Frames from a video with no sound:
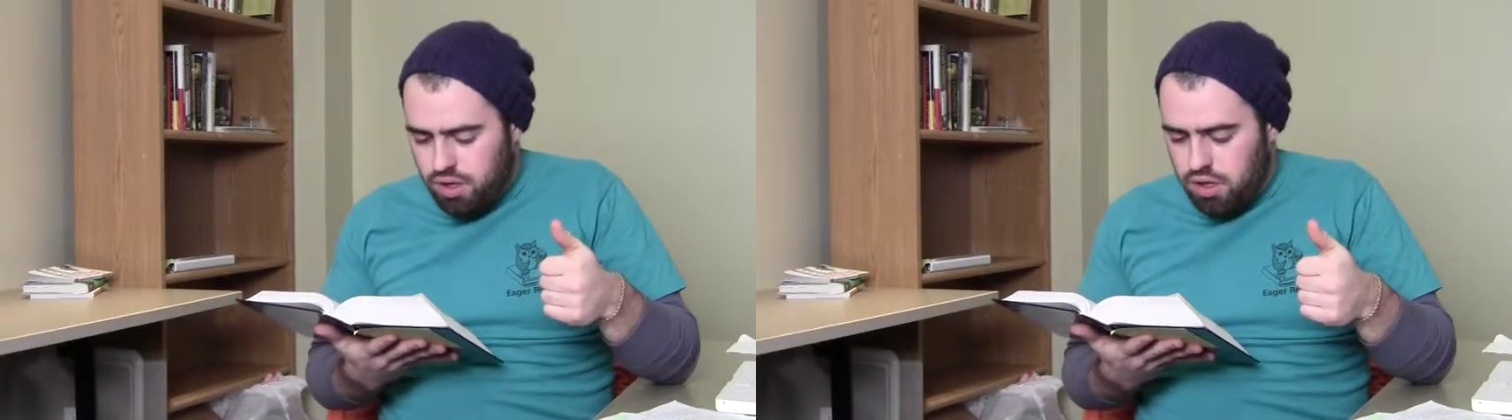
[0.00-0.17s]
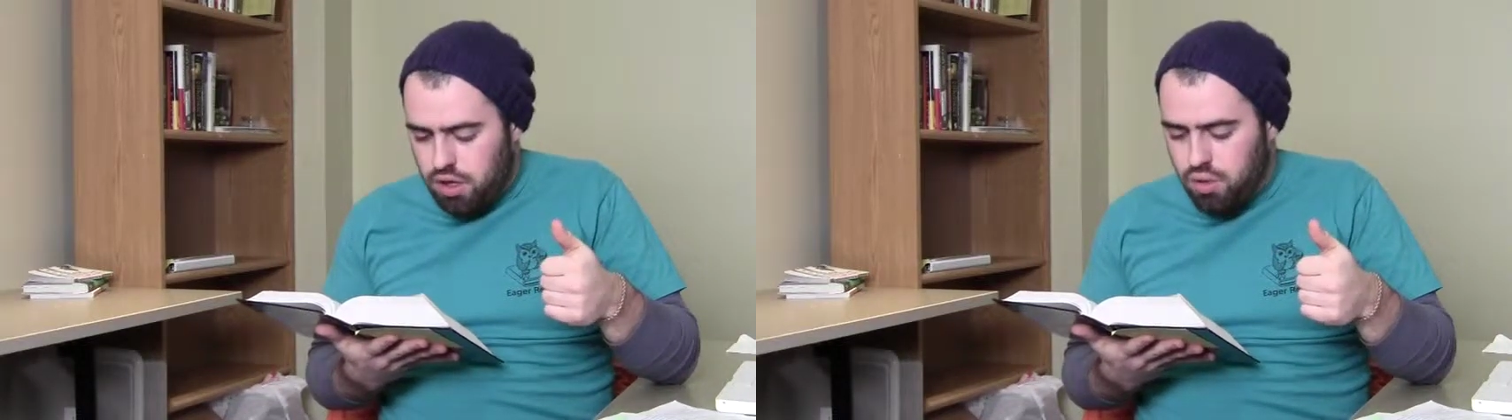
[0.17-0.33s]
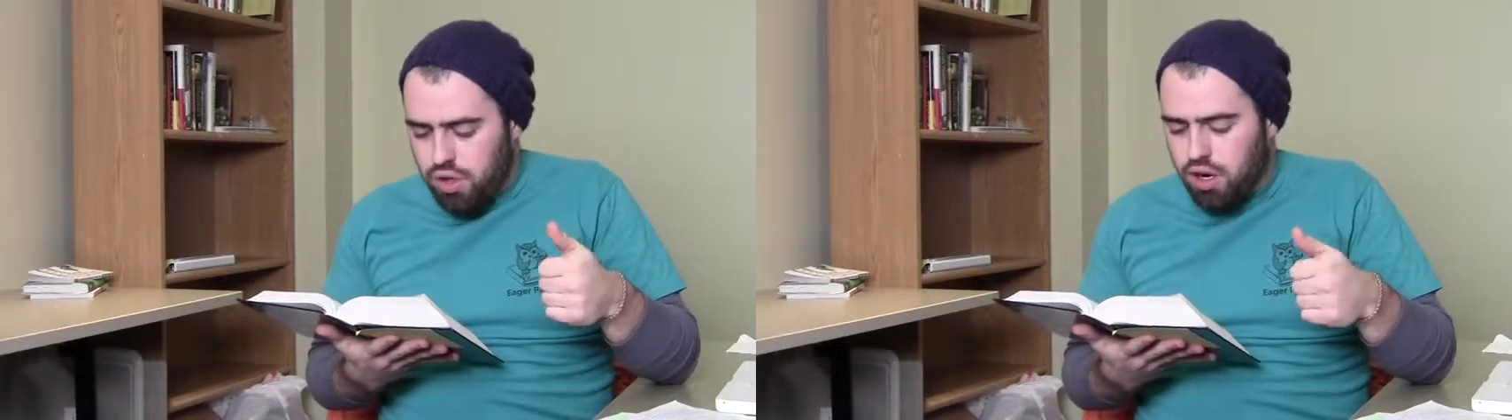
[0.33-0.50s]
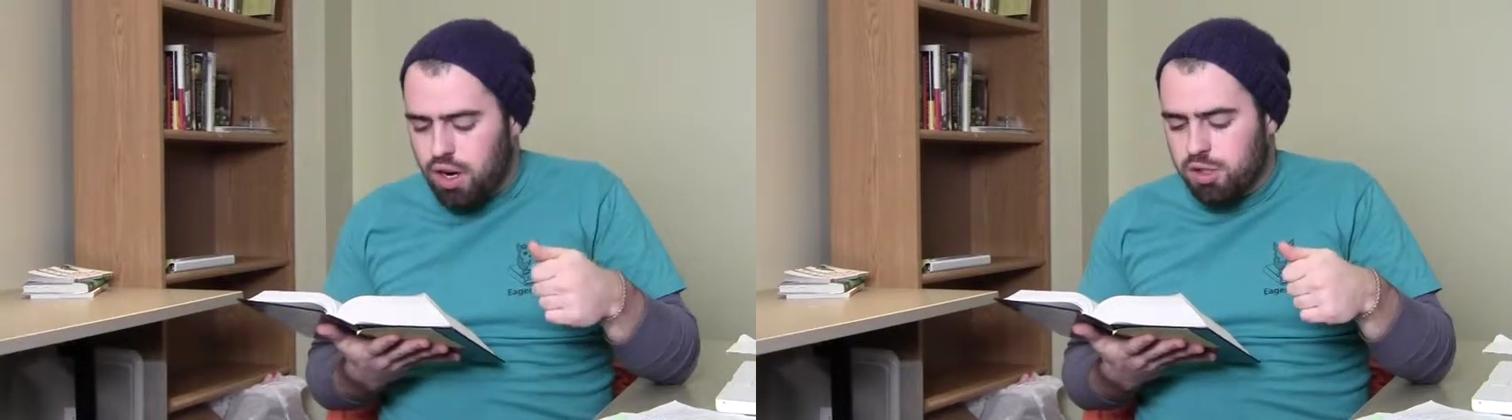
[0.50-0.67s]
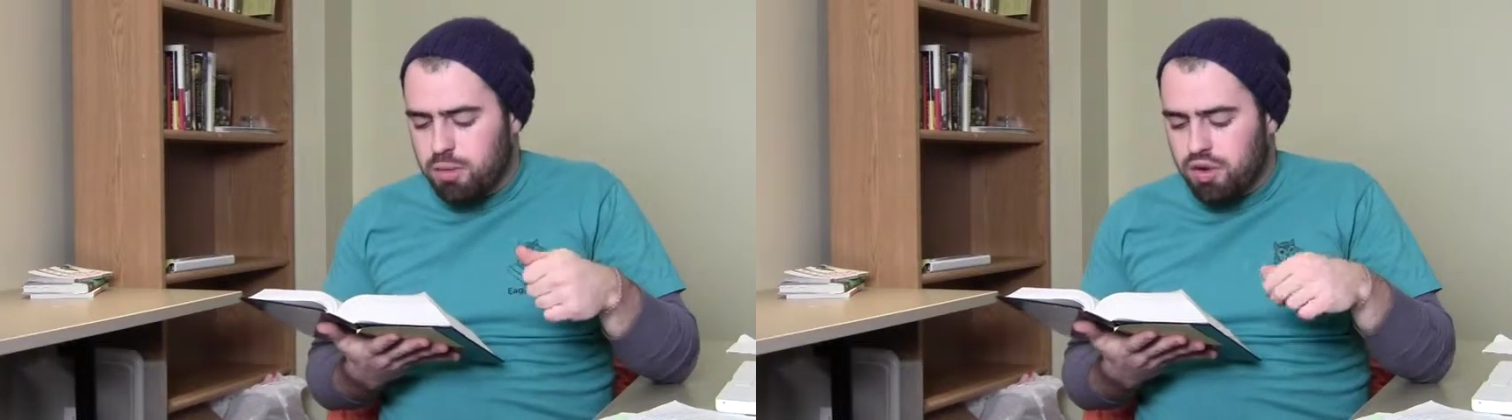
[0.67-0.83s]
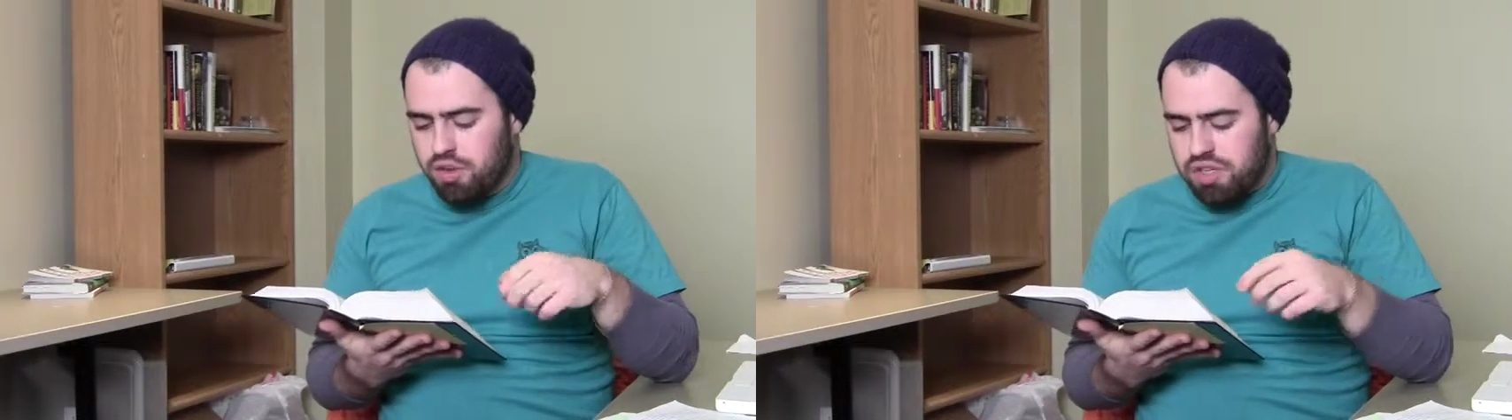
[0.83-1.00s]
you and your
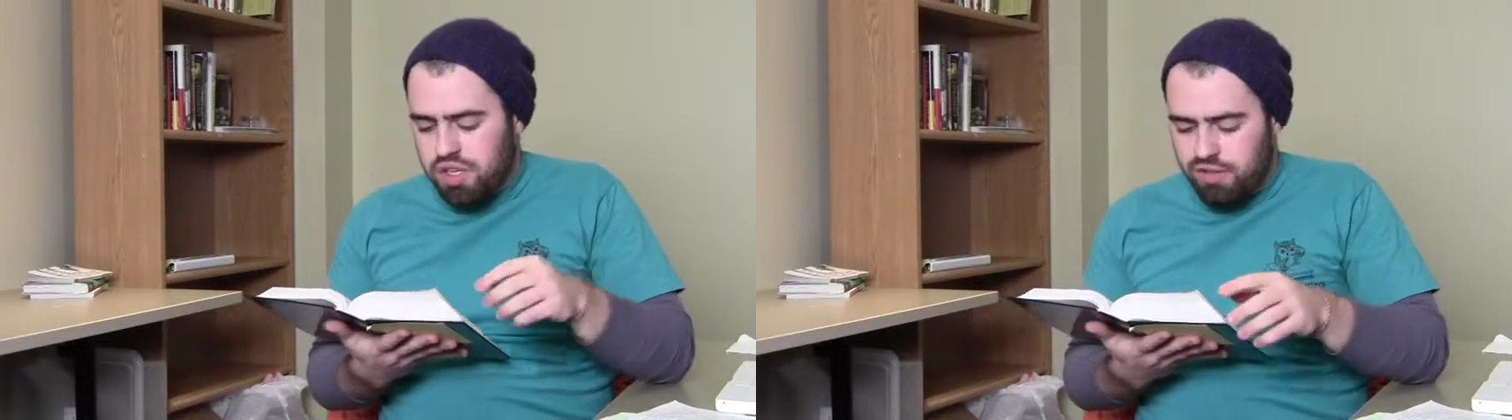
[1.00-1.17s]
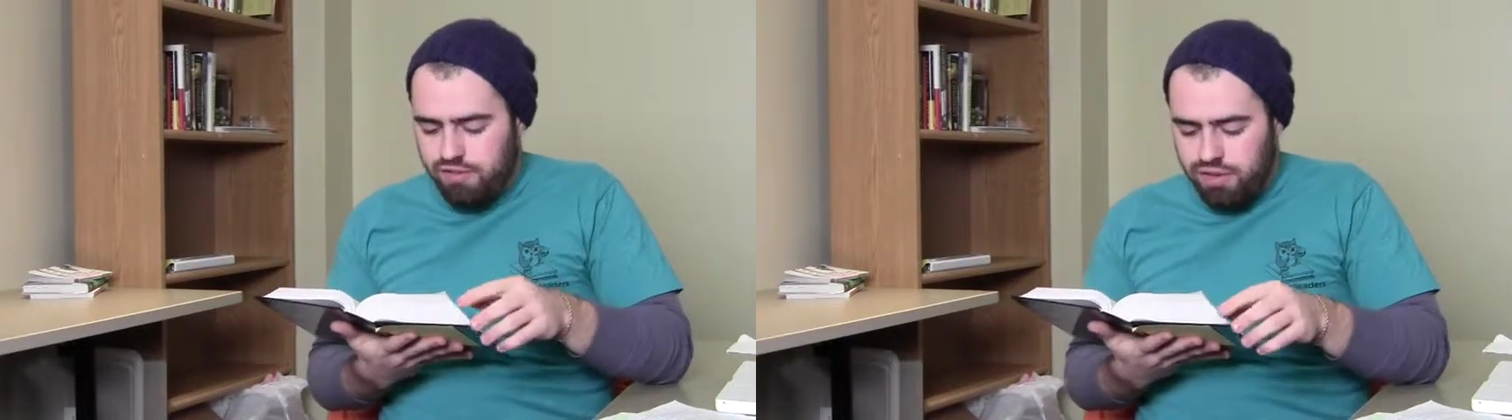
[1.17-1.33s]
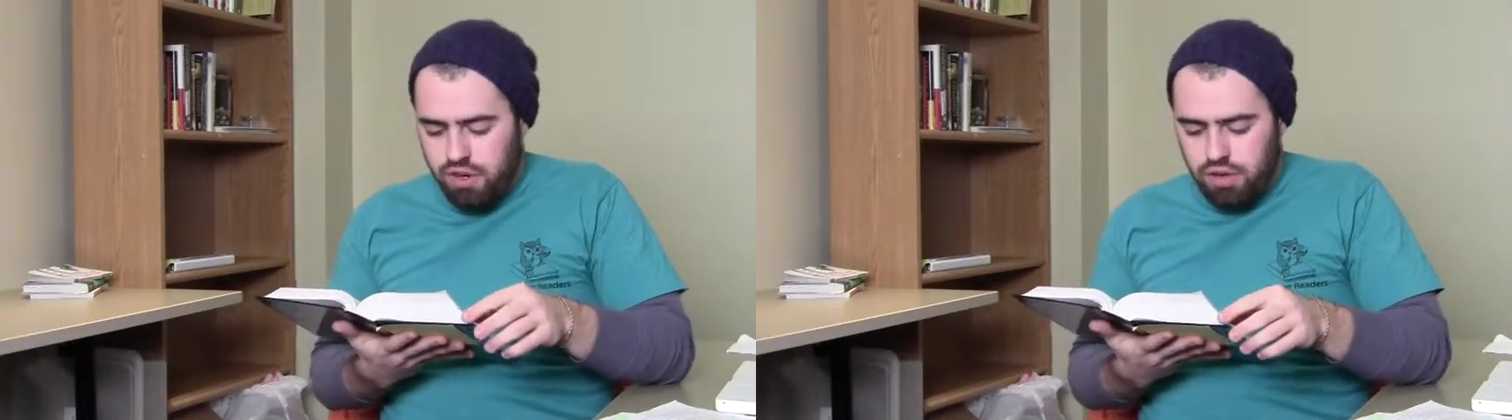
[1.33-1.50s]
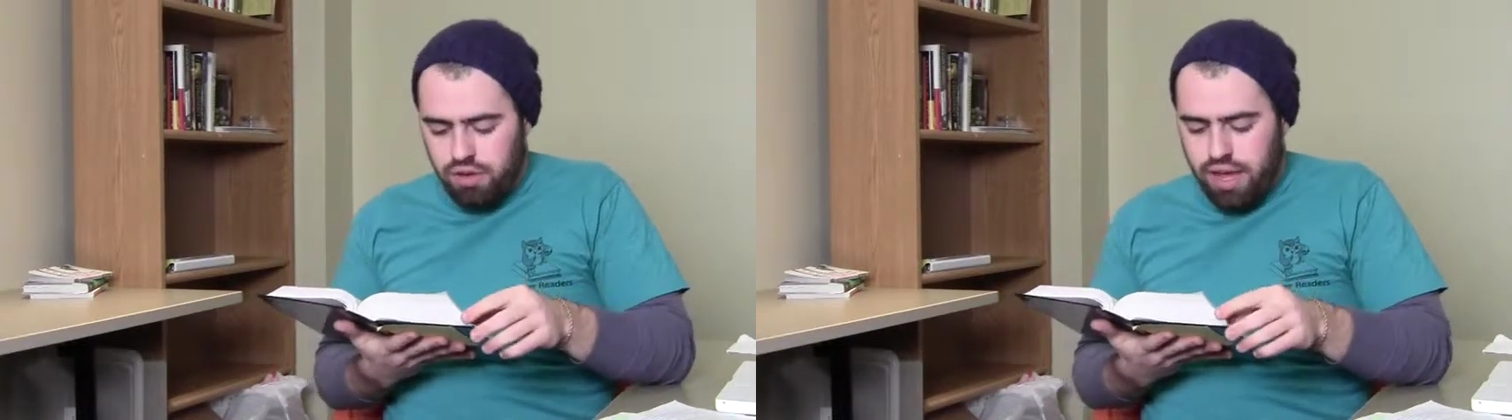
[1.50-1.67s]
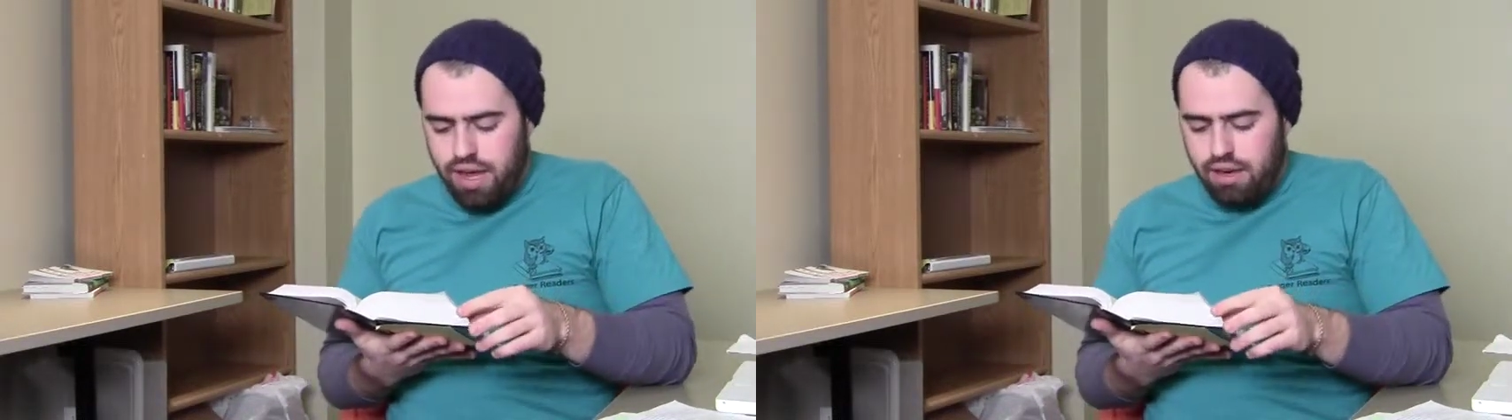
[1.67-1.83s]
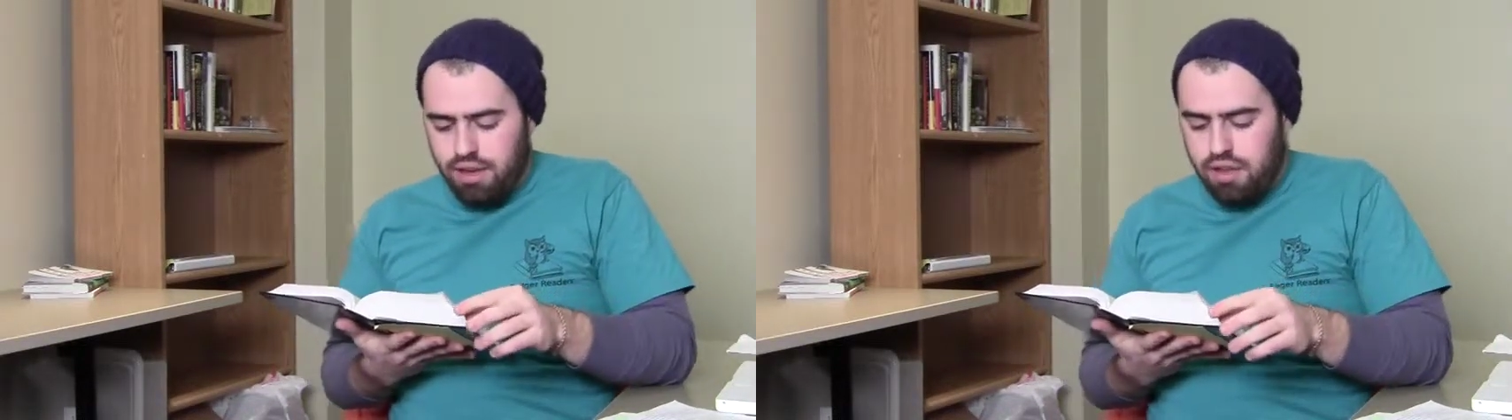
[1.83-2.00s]
husband received for your
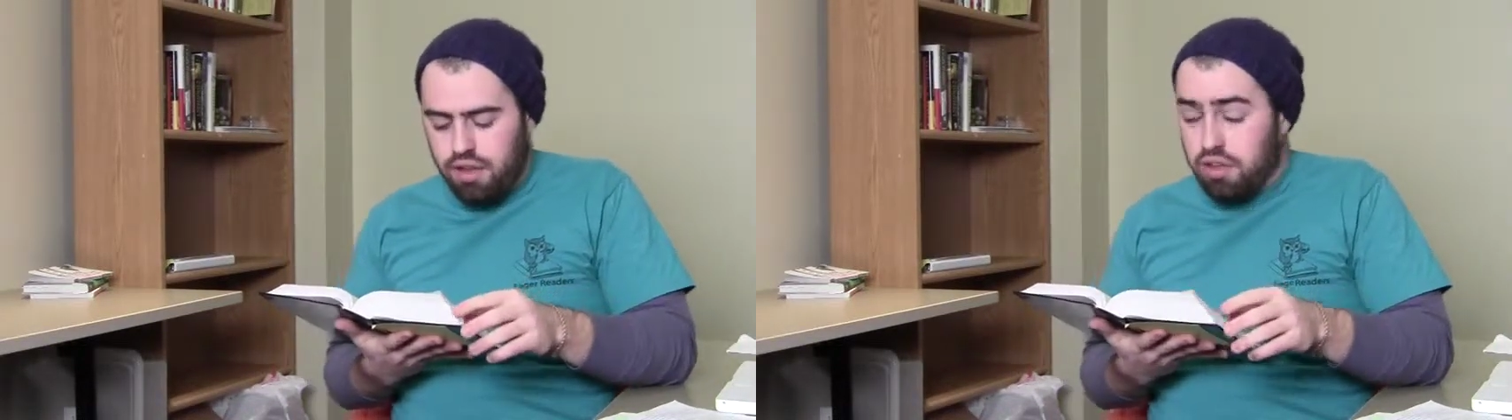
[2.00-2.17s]
land?